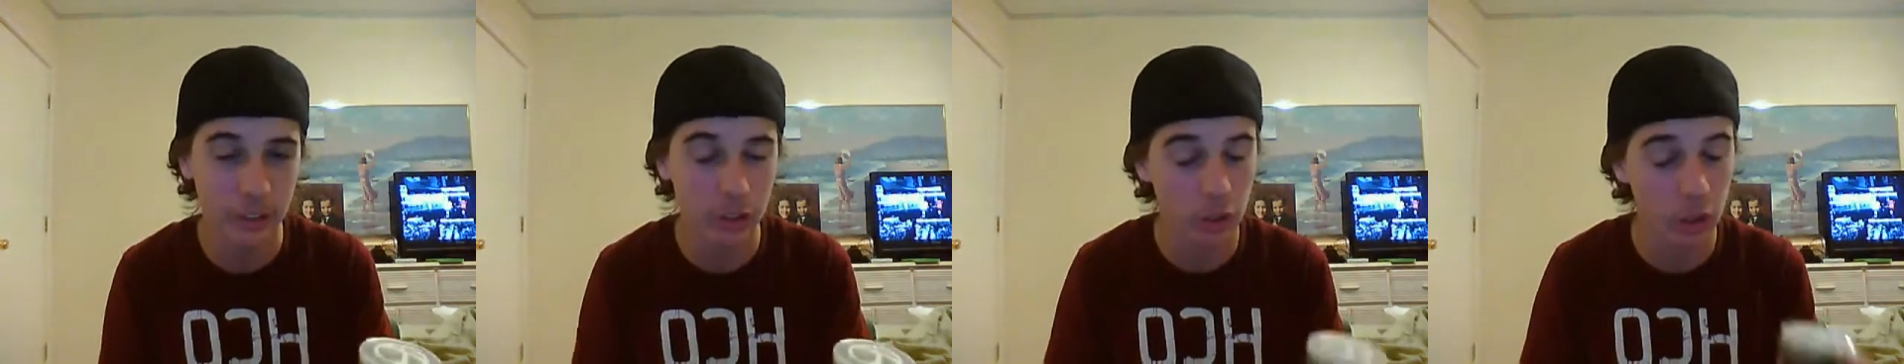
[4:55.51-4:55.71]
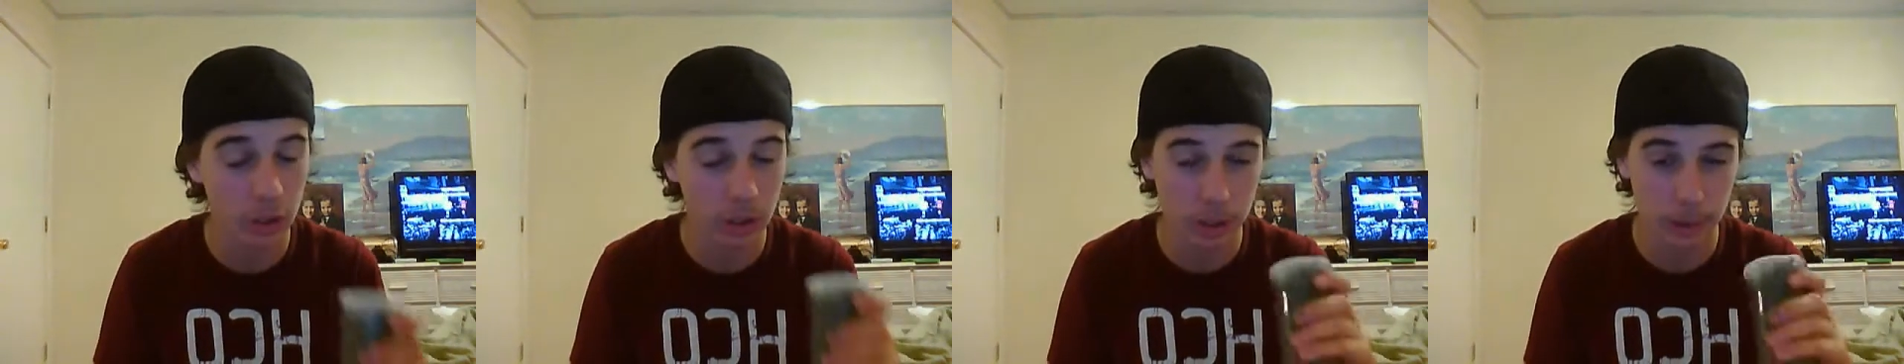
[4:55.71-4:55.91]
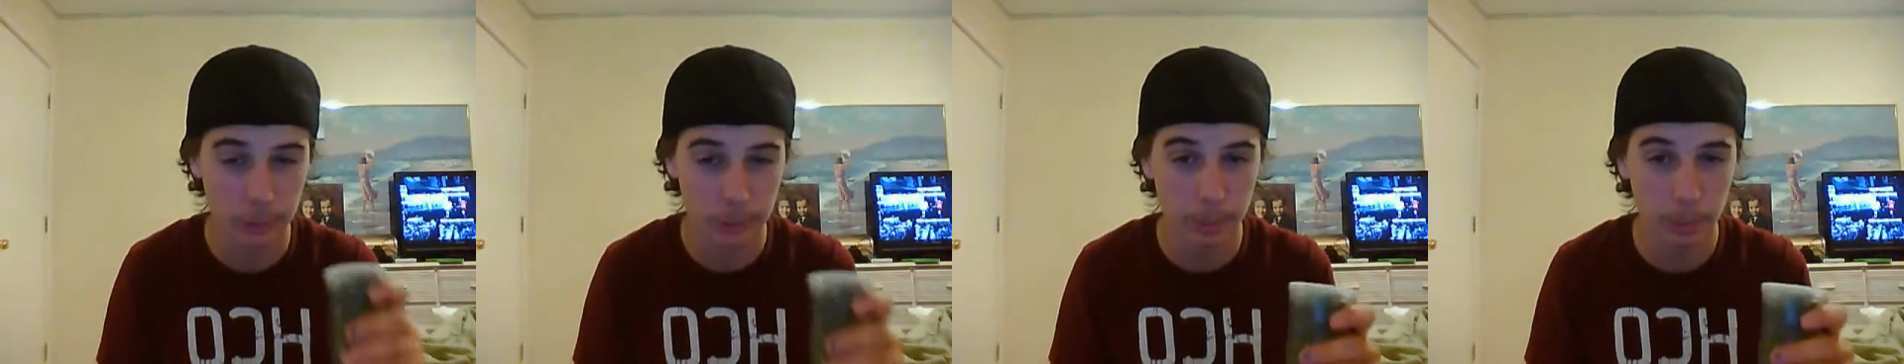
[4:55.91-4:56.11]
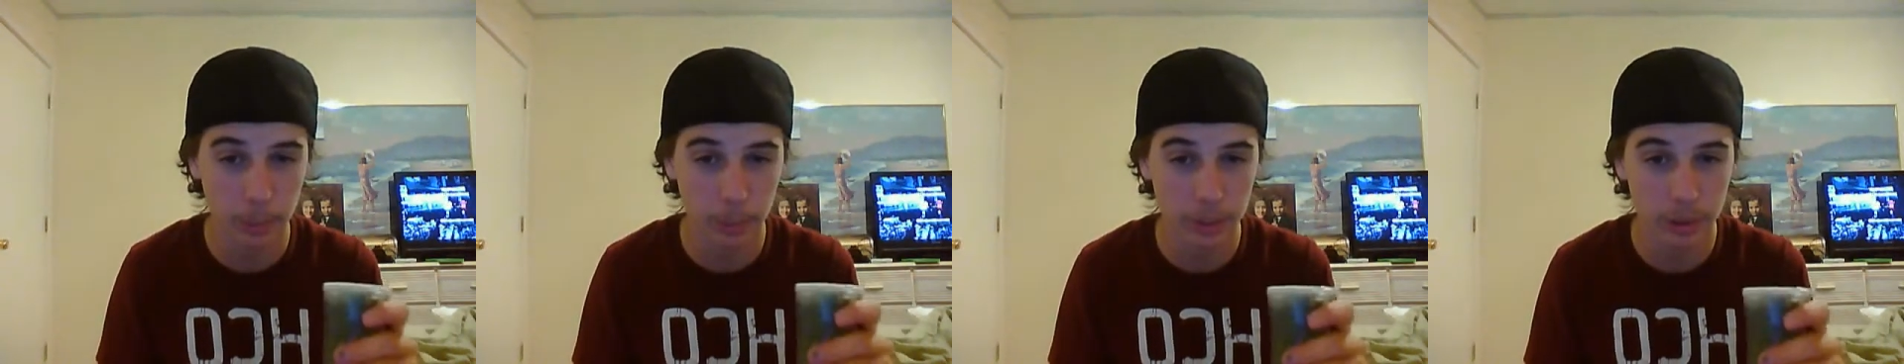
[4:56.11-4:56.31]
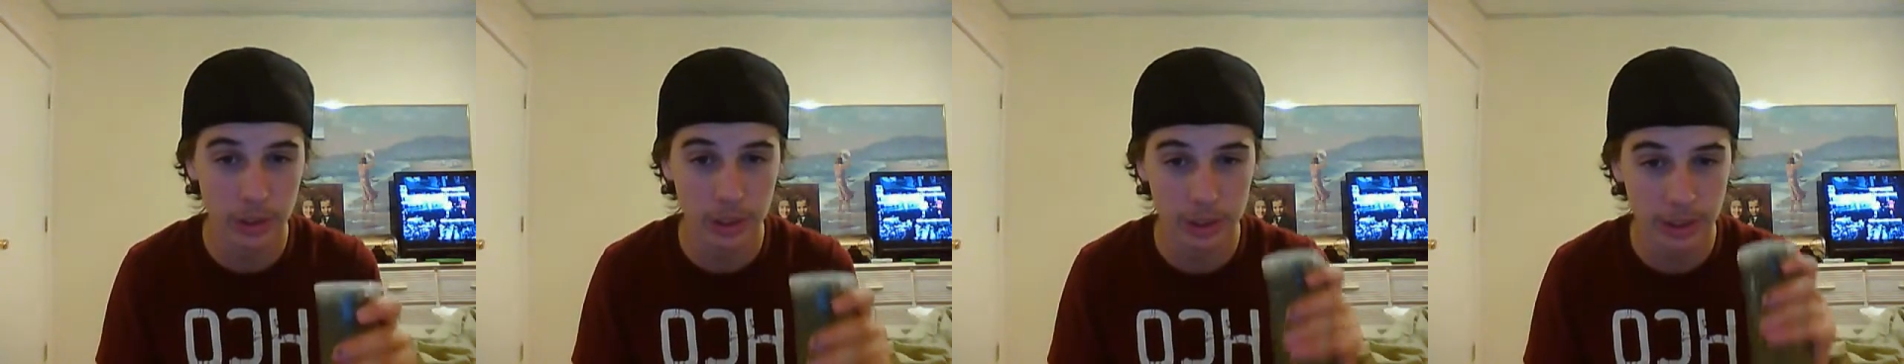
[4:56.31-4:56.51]
It's all
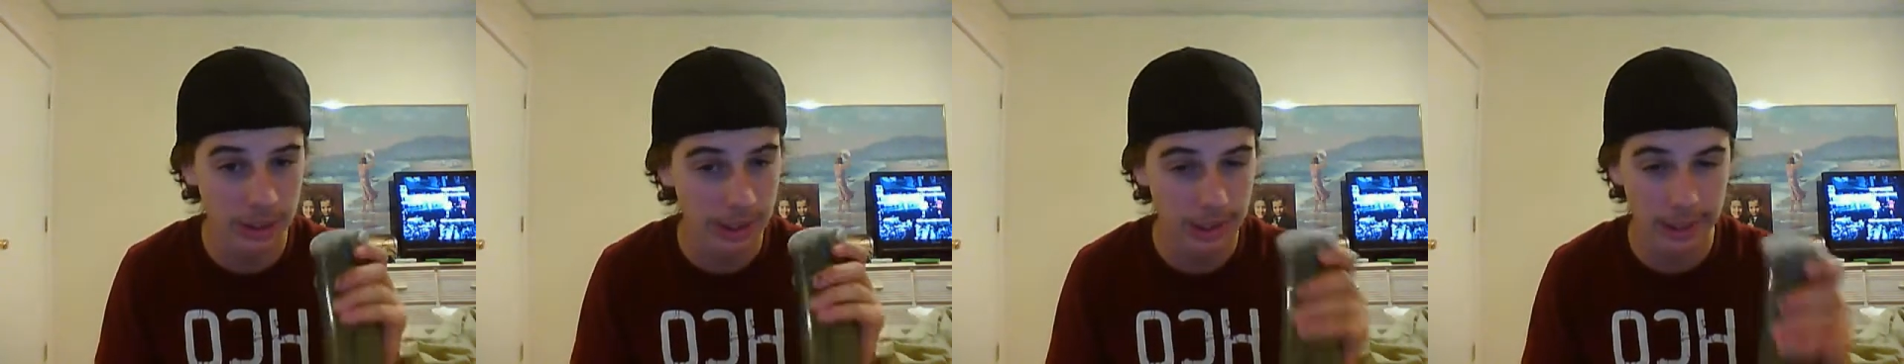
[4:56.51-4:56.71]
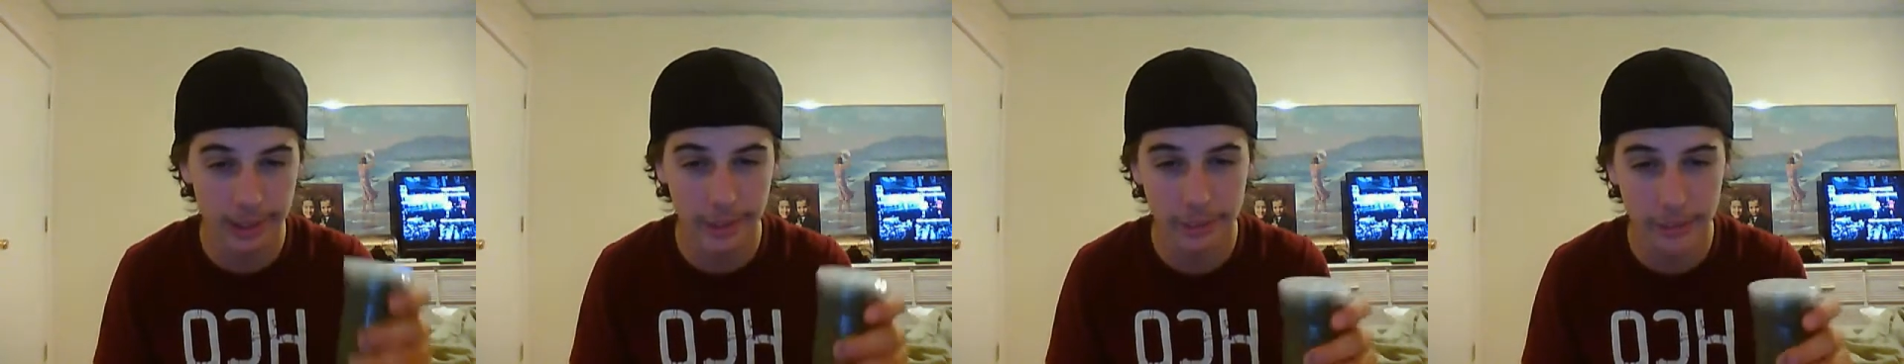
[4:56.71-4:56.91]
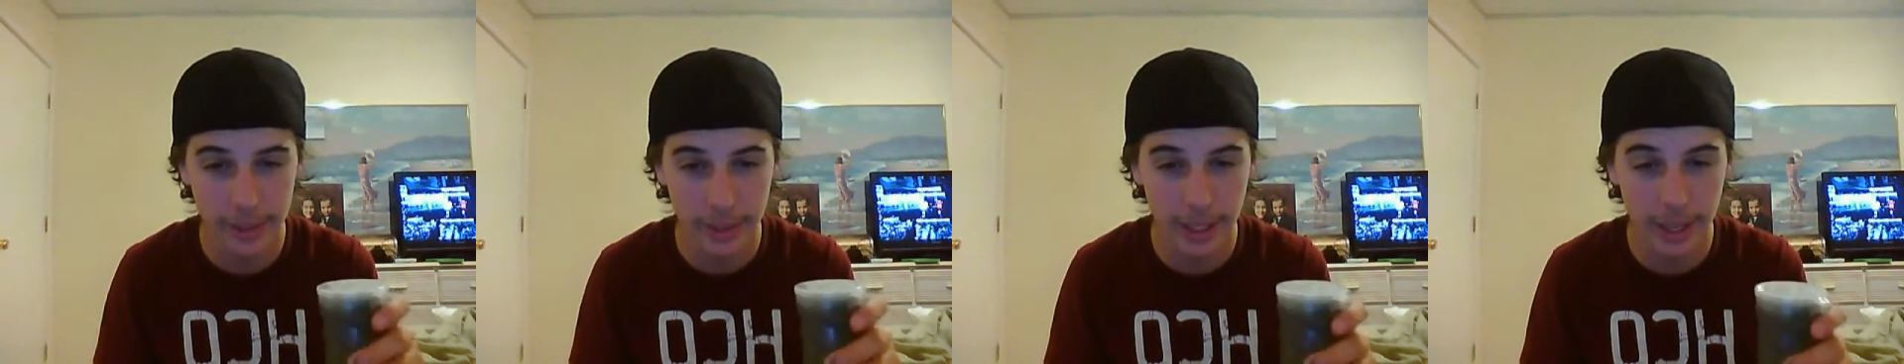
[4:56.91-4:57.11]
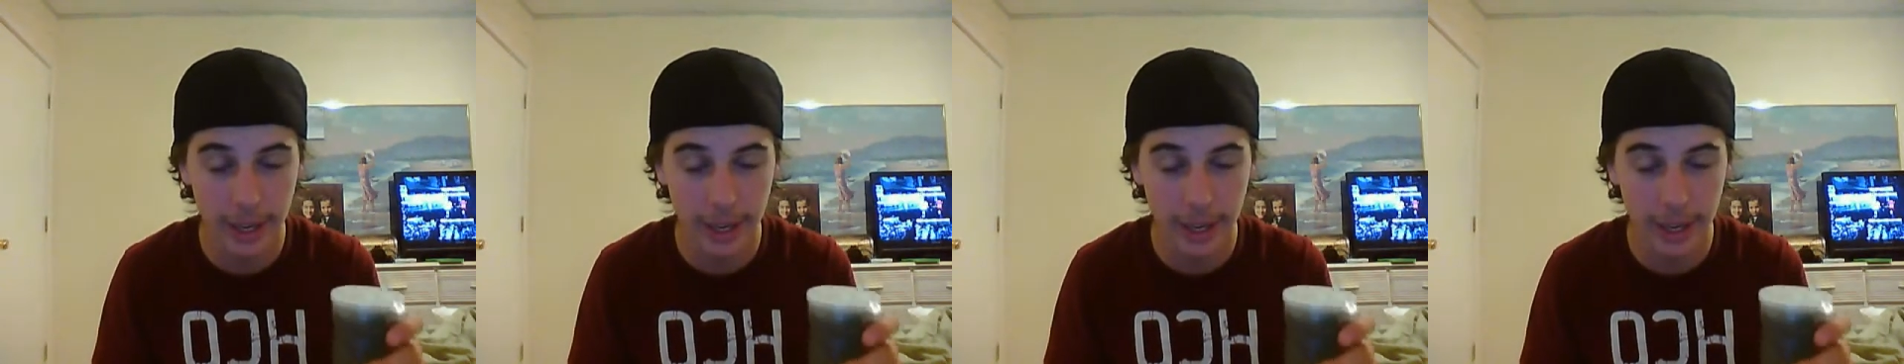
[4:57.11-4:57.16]
dimpled because I left it